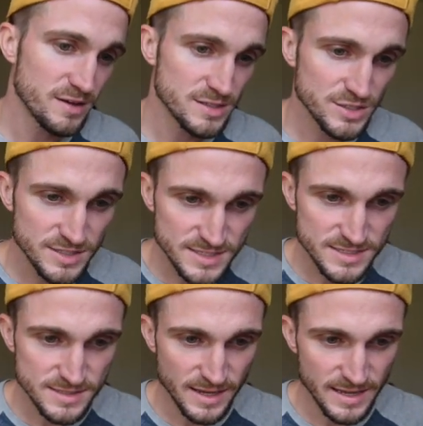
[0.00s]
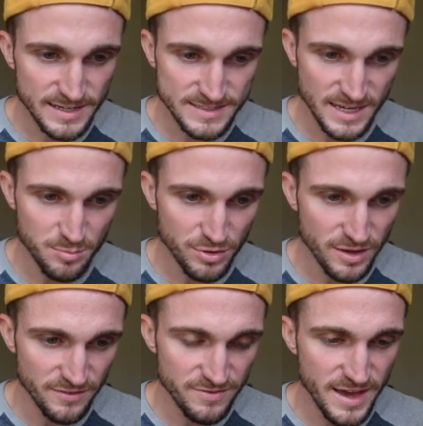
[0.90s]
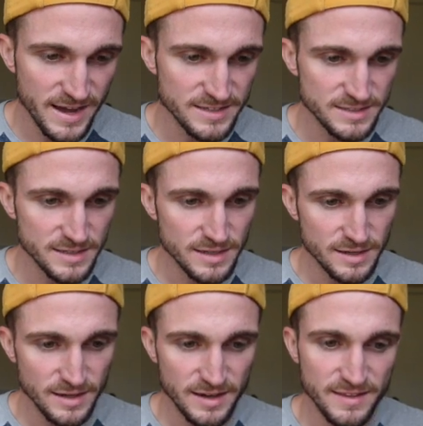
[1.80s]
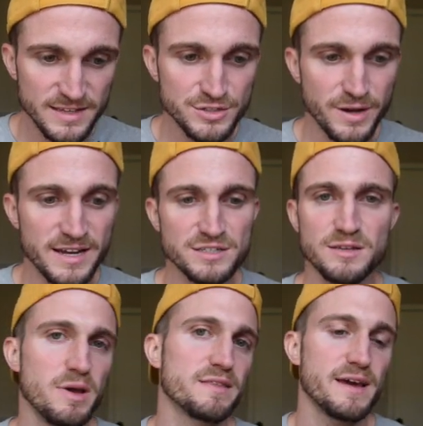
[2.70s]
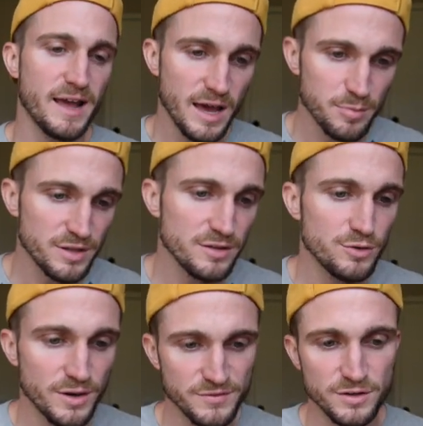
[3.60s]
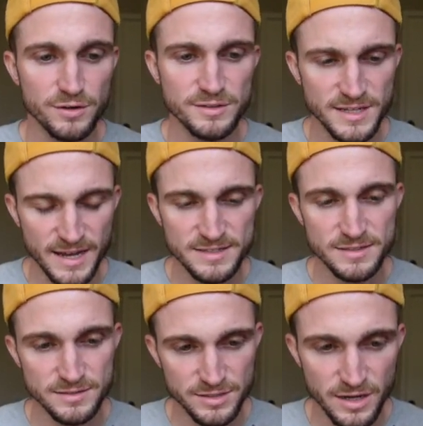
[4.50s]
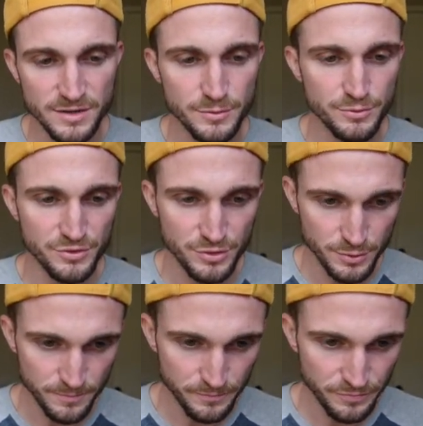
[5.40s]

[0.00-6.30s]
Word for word: So this is an example of that. And then to actually make that happen, you have to call task.resume.